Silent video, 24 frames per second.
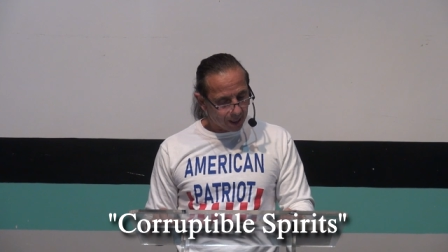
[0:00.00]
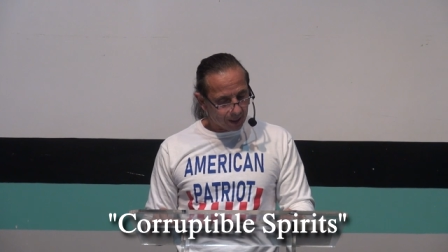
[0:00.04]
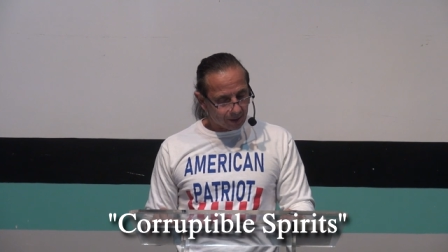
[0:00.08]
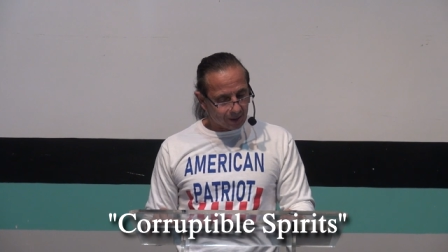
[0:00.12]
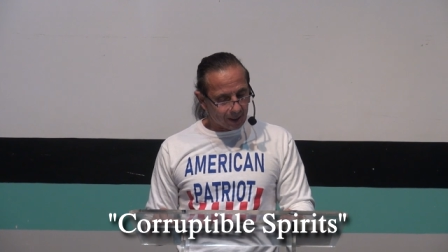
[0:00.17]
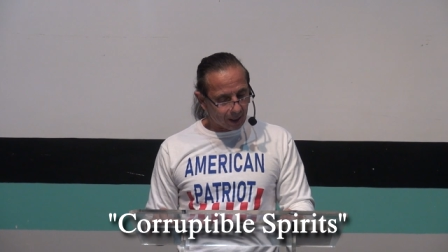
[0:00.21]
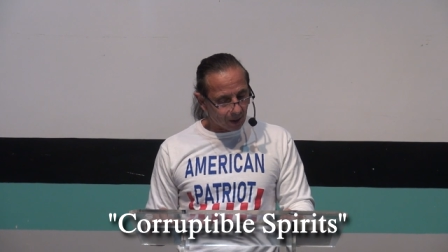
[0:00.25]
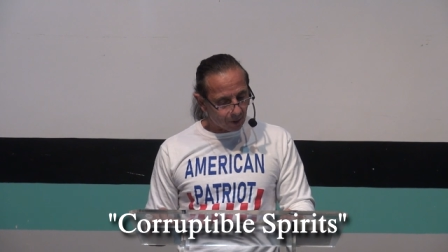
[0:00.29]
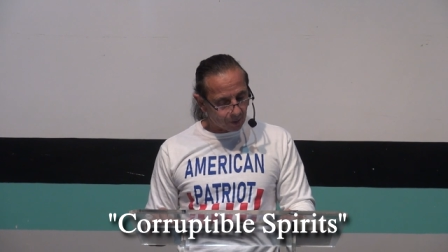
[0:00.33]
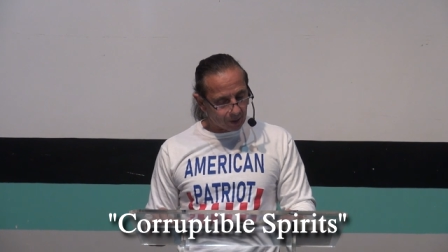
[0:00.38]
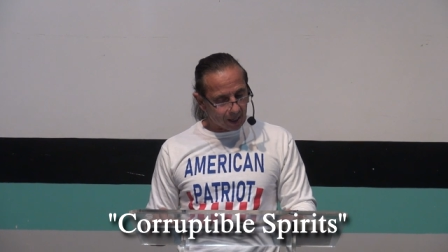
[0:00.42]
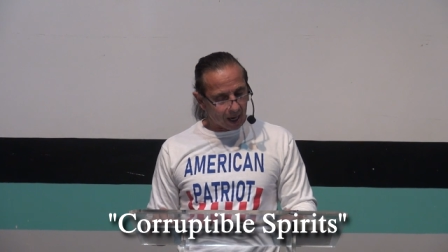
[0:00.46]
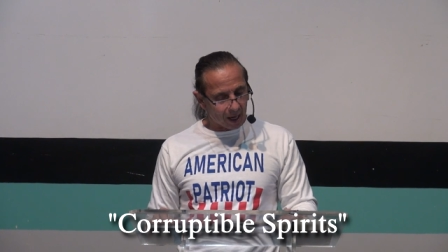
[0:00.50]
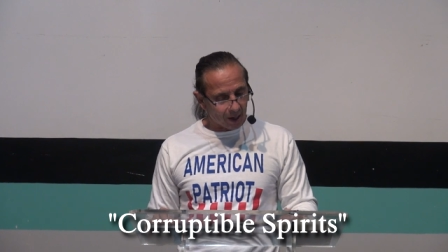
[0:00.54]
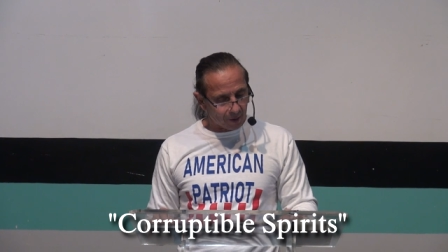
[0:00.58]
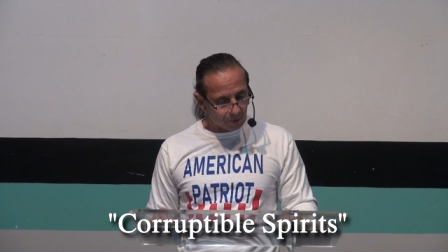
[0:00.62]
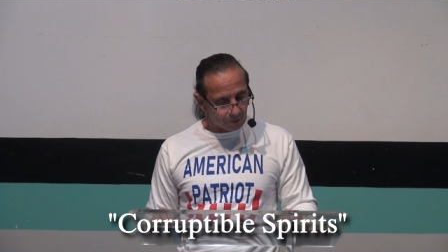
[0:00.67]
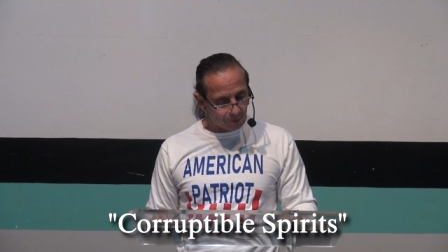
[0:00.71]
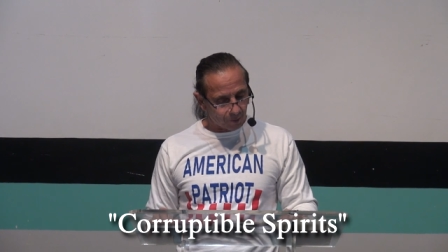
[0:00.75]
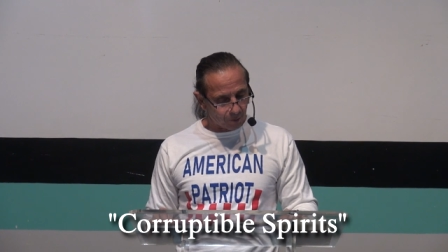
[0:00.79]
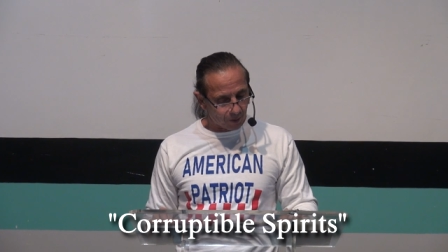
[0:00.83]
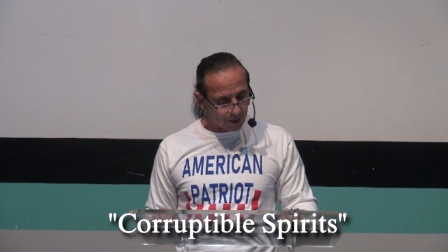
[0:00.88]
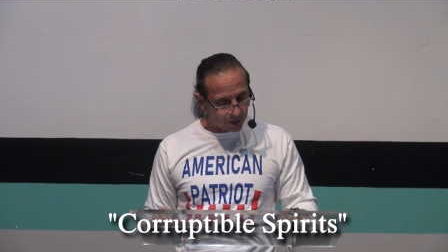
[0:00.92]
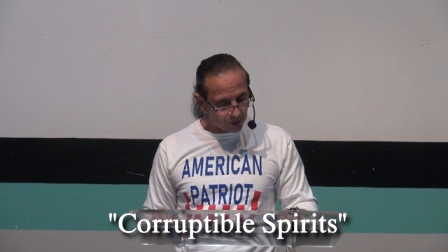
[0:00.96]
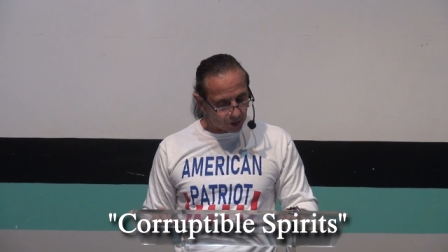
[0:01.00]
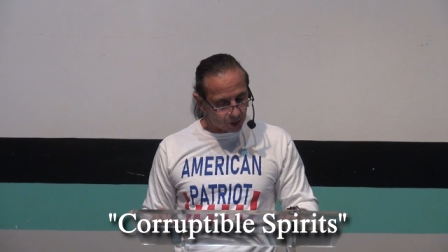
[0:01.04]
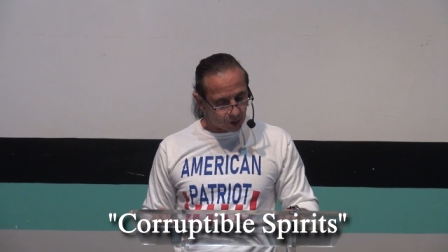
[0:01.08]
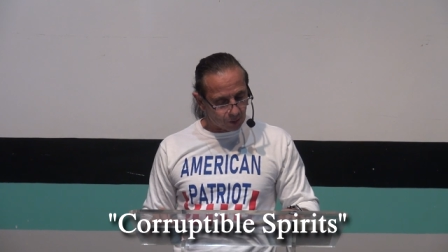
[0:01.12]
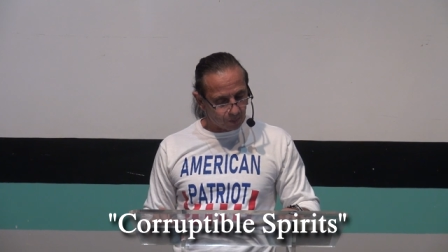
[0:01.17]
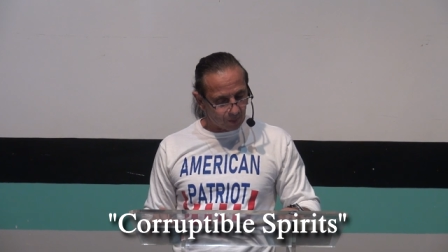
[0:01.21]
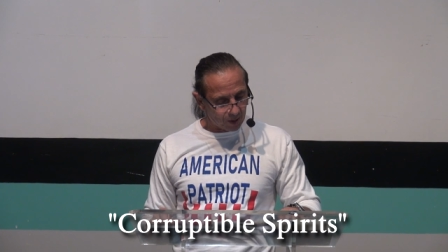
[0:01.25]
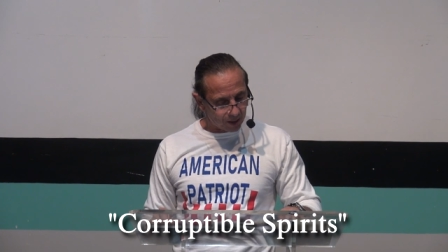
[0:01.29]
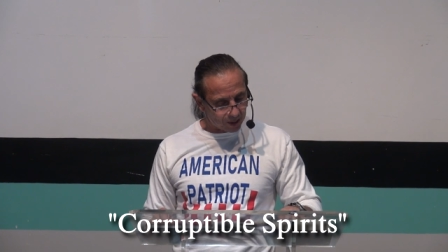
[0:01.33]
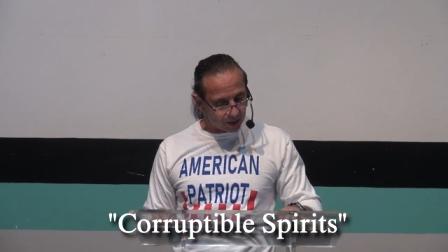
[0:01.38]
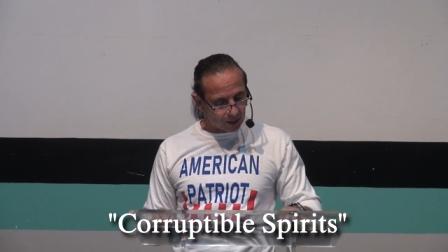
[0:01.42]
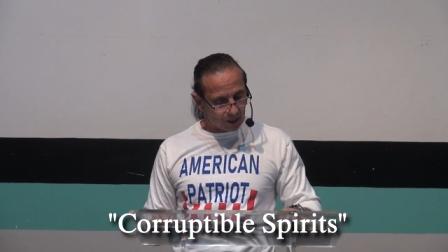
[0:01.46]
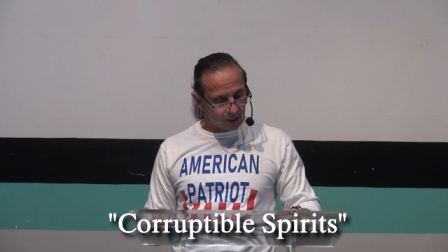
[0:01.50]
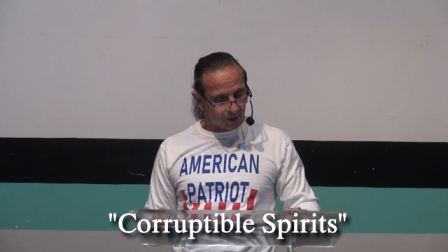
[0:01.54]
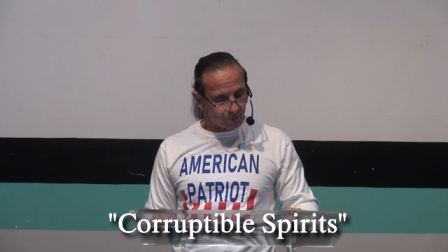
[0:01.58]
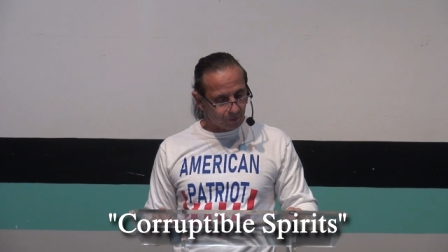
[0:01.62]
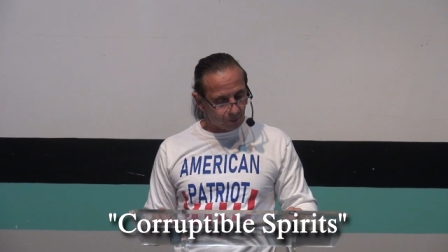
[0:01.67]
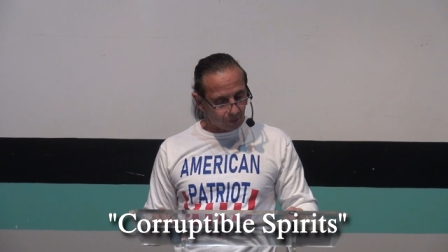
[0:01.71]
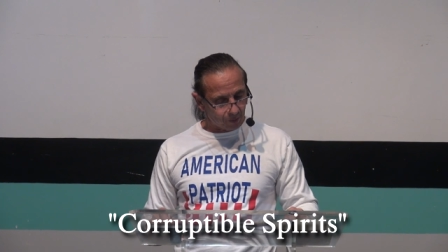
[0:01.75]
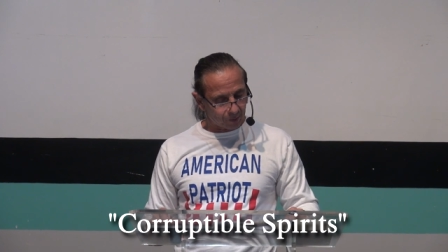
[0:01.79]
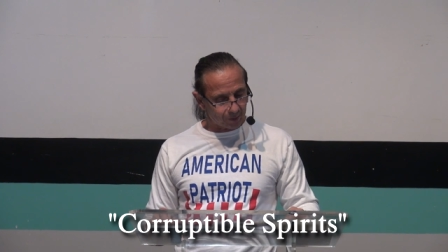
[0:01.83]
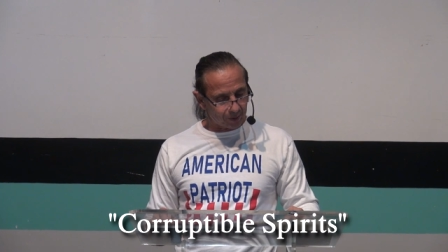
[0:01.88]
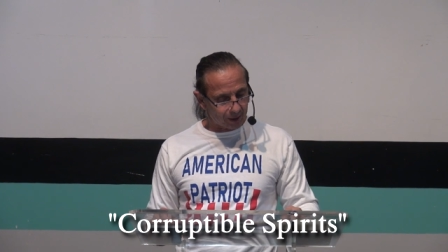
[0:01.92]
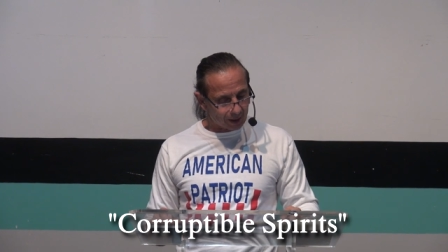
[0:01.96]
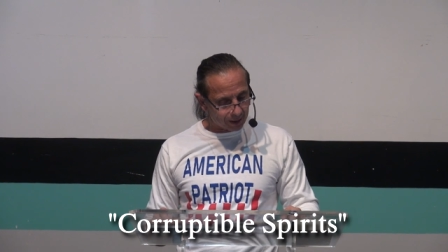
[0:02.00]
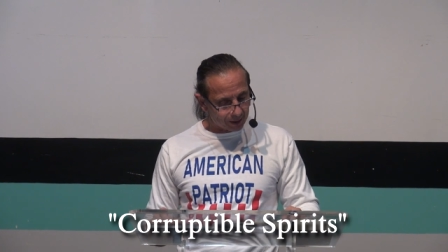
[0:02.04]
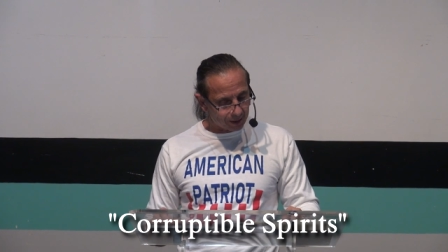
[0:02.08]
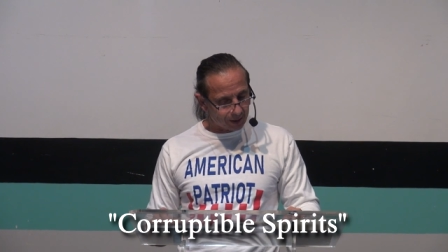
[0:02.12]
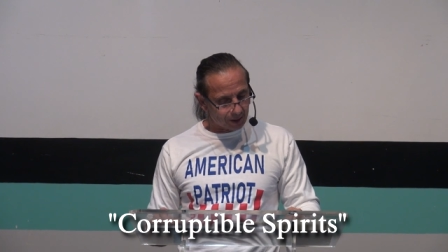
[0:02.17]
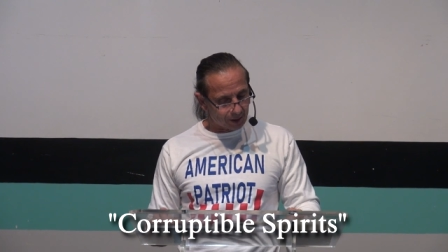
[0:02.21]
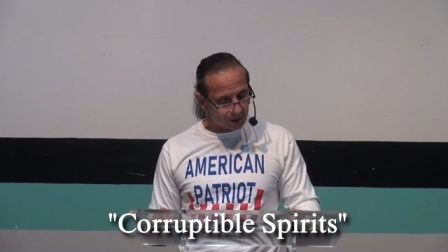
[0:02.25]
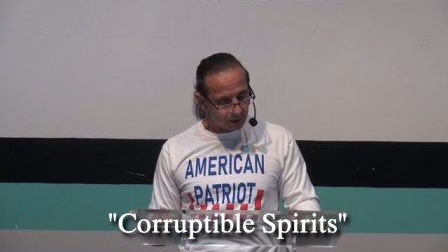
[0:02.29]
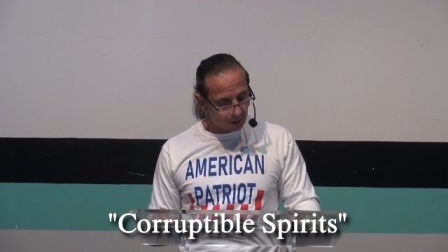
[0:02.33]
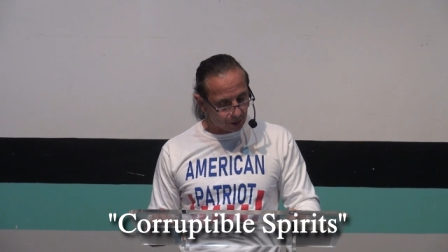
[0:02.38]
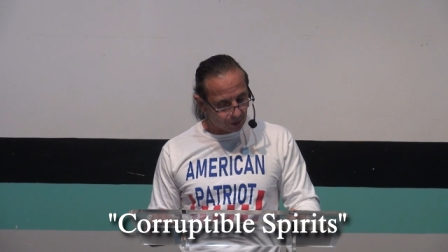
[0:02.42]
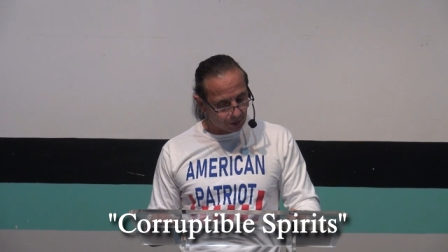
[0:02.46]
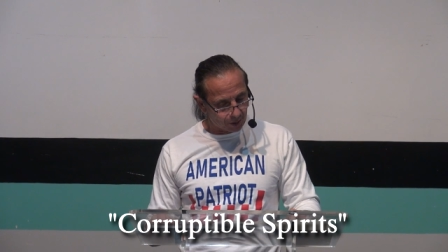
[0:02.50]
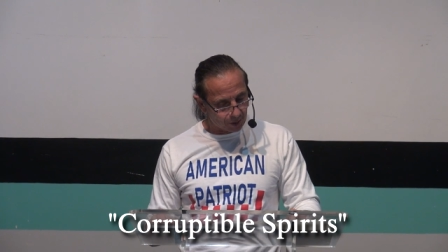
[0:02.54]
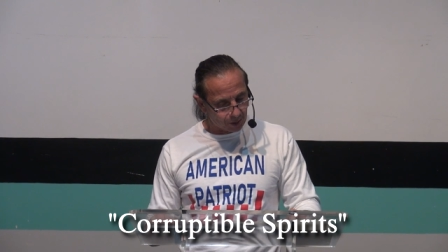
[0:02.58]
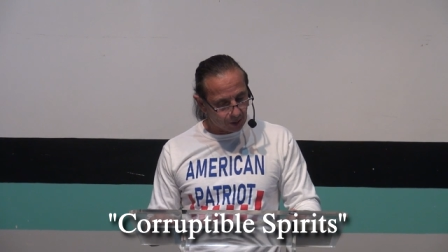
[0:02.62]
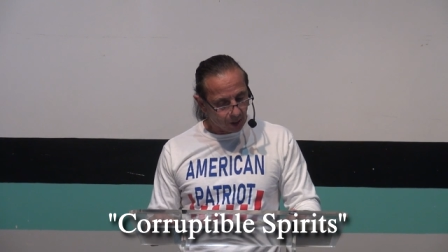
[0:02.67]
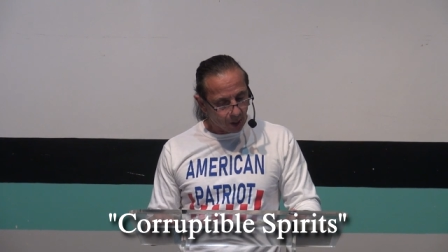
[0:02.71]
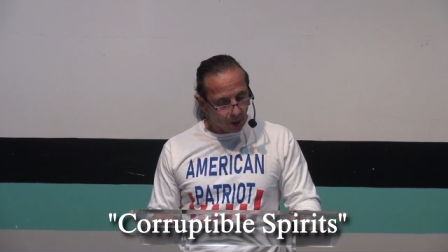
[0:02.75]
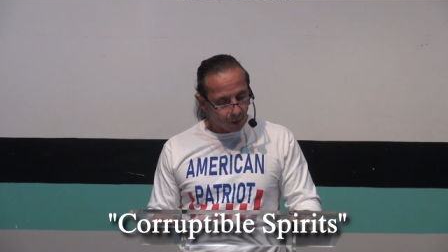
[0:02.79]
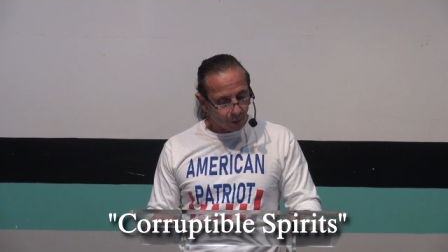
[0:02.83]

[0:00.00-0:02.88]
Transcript: They are not afraid to speak evil dignitaries,